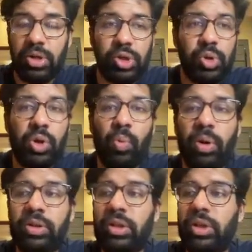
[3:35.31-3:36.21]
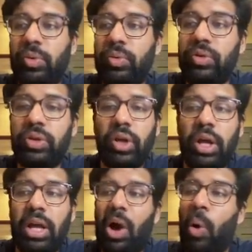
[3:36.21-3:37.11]
So you want to use
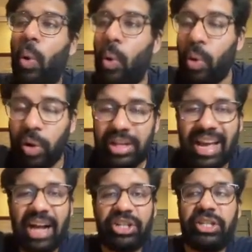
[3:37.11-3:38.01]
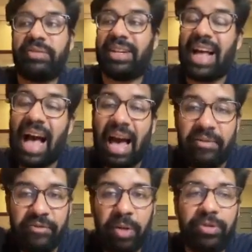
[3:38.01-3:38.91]
all the adjectives and
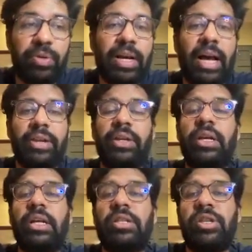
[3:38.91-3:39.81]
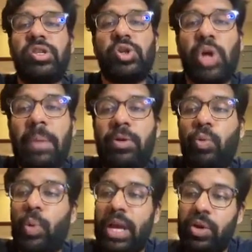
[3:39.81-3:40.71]
adverbs you can to describe the
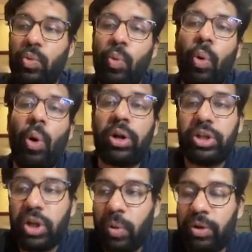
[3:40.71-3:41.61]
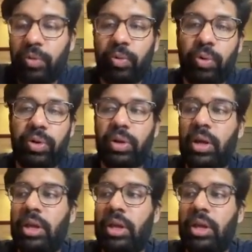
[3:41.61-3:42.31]
way you walked down the road,